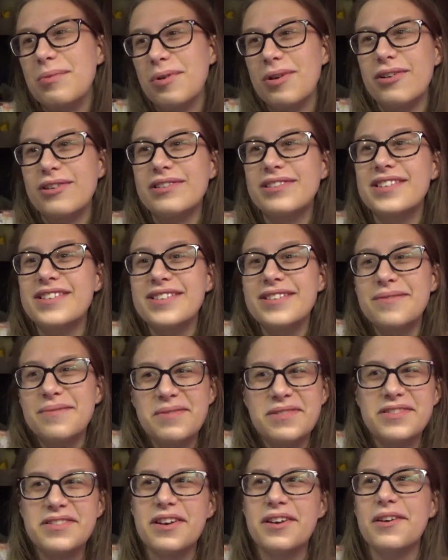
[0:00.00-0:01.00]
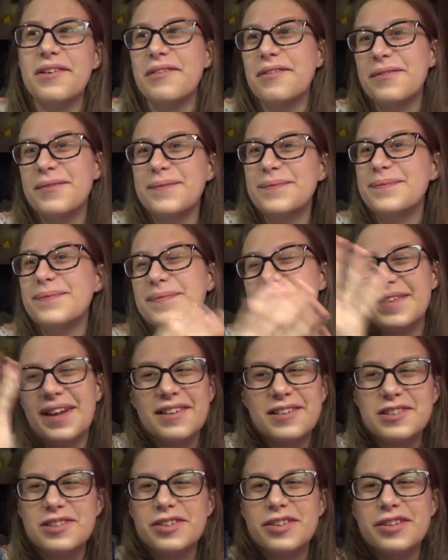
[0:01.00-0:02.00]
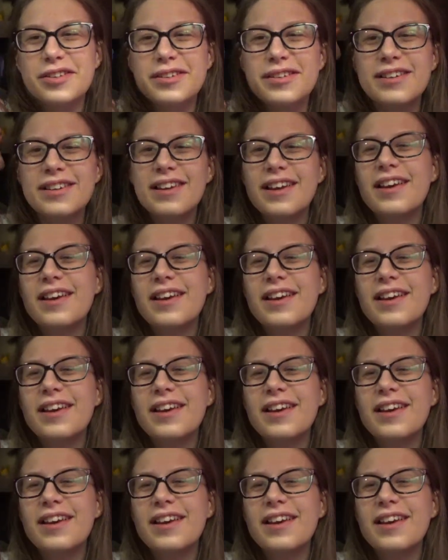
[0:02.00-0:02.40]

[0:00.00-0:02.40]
works, so that's good.